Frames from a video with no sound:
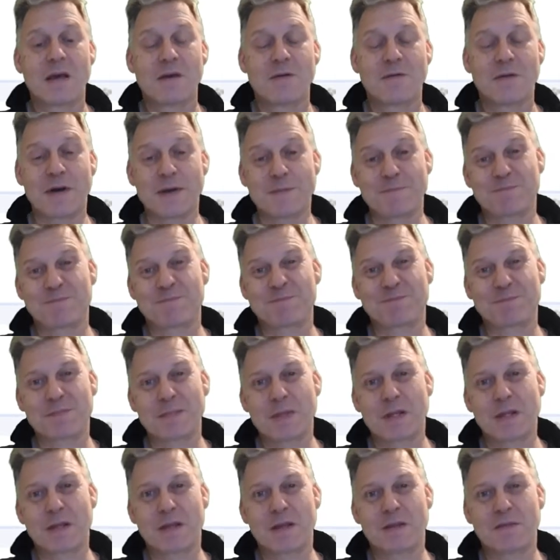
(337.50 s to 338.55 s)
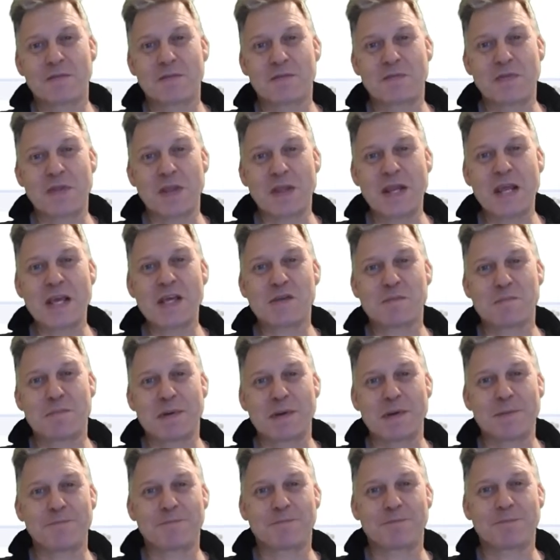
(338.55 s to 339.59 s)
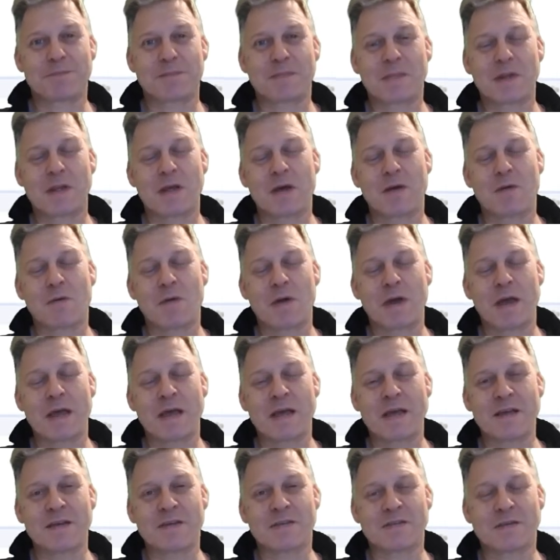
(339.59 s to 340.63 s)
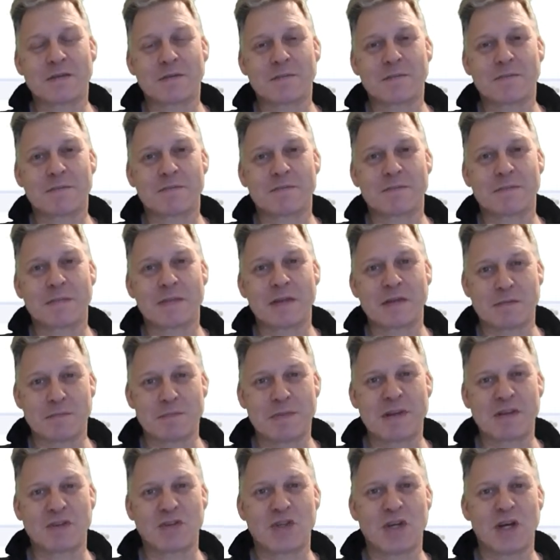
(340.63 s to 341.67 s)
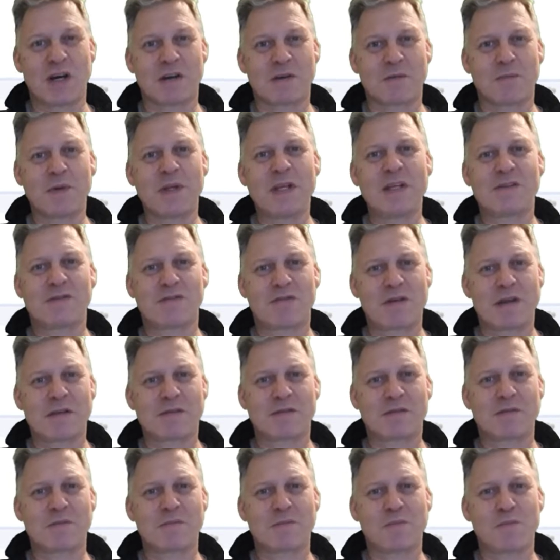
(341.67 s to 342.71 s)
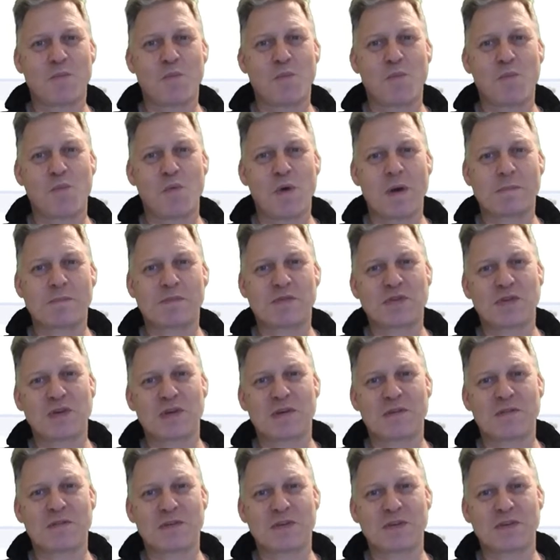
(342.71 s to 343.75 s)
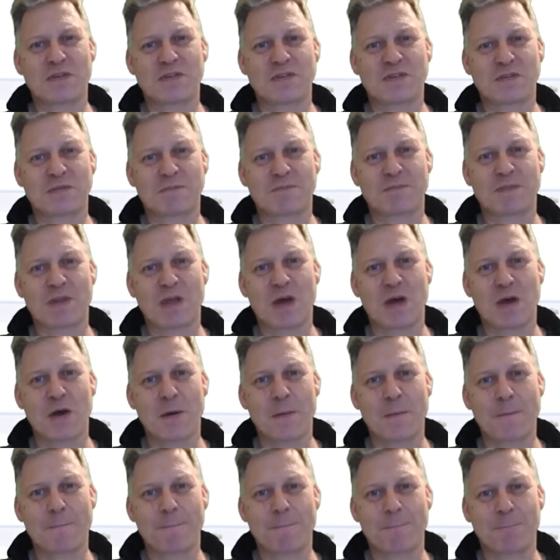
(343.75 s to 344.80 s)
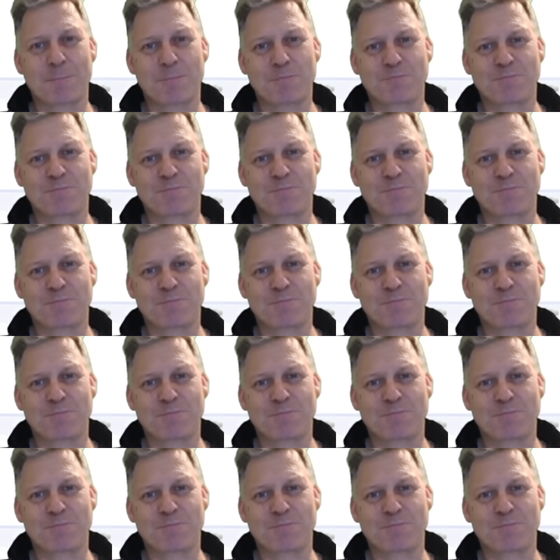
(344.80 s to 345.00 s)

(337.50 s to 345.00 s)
Right, the next bit is there's a bit of jargon. We need to create some web service. Um,